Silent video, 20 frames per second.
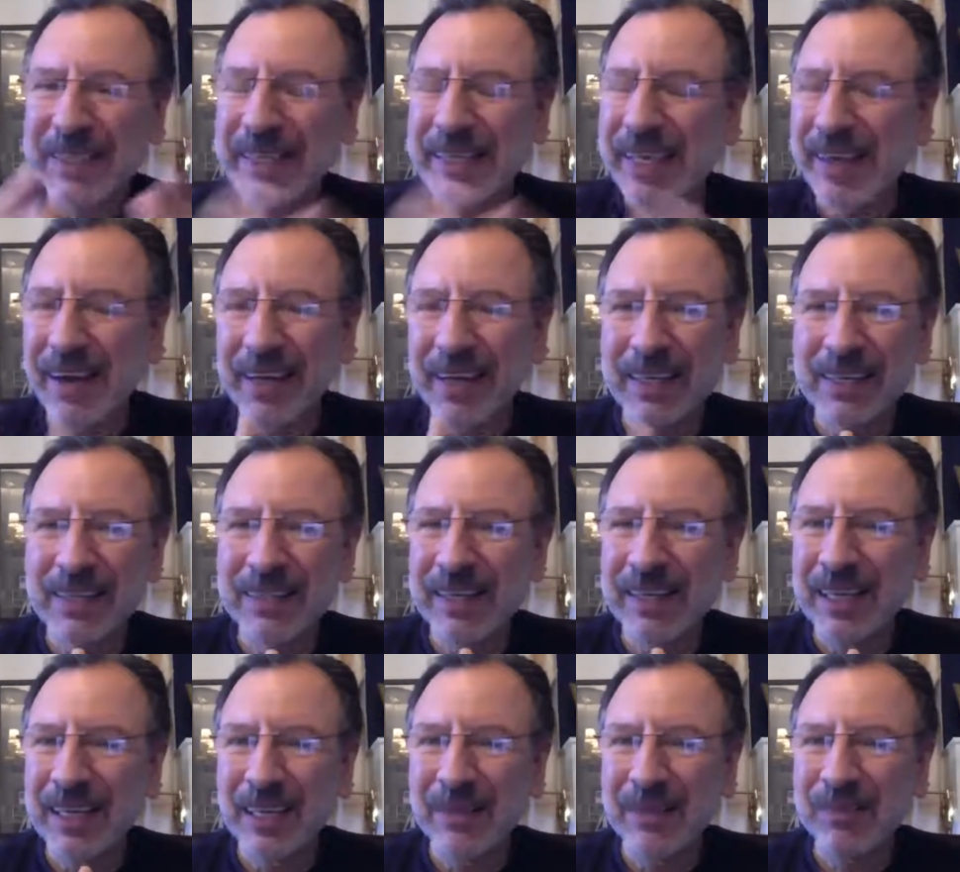chaotic
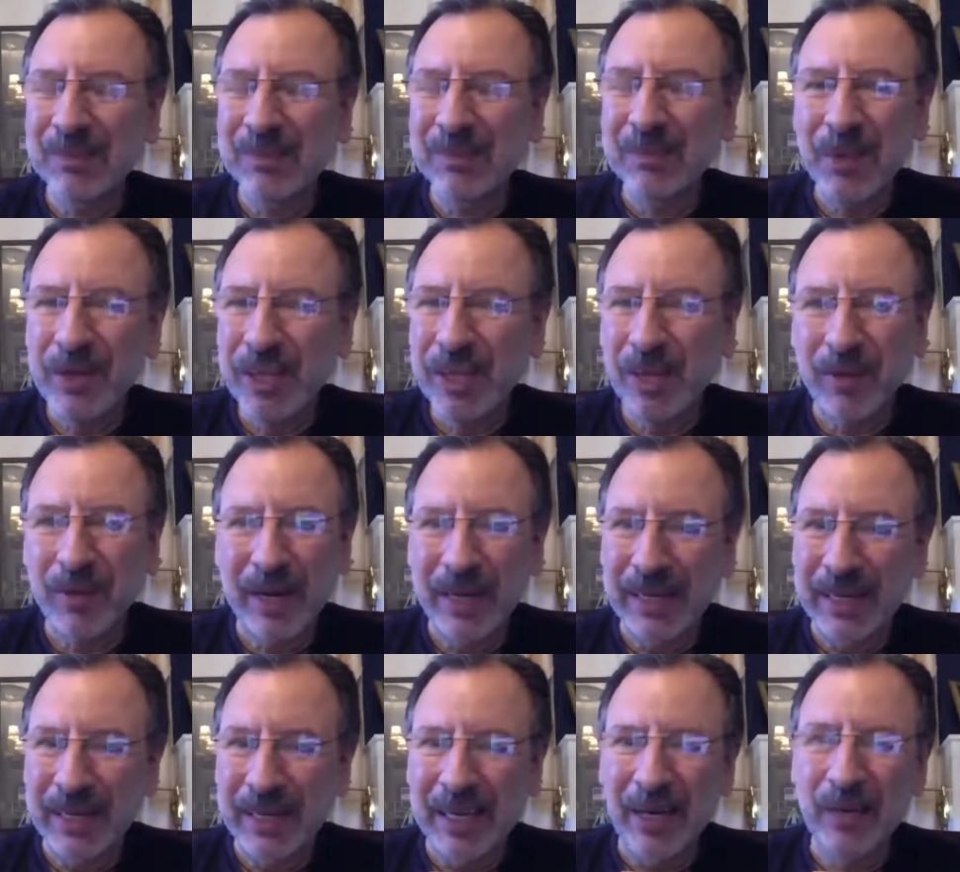period
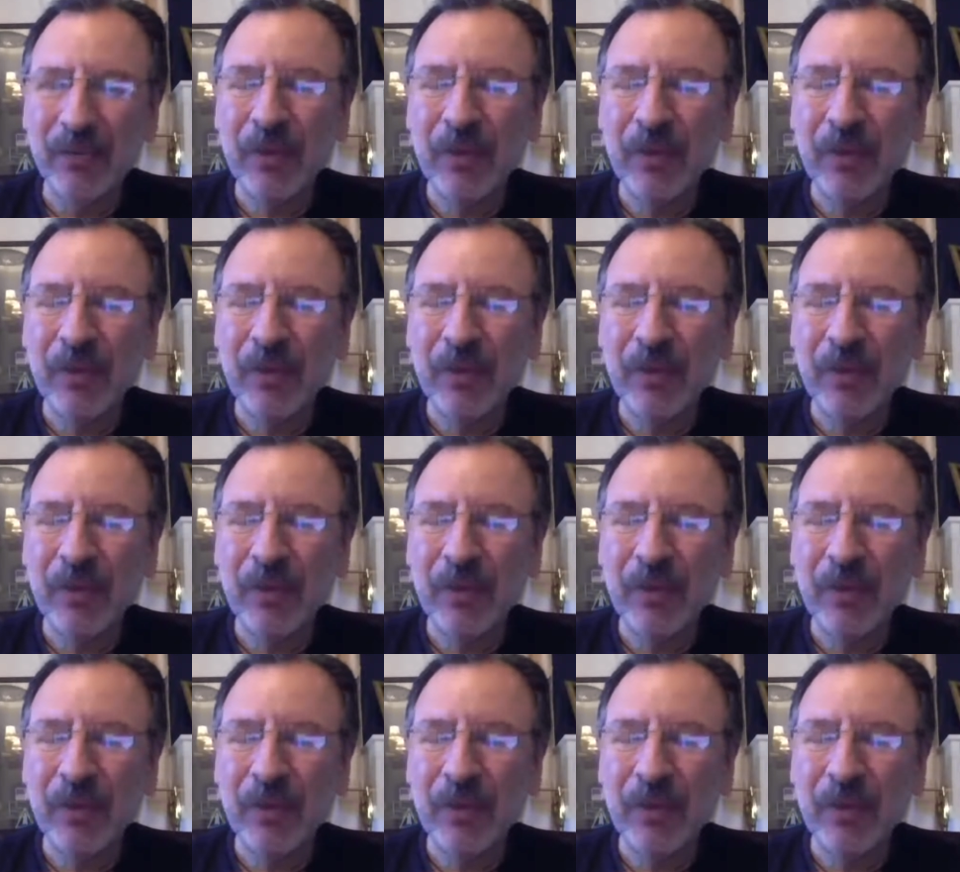right now.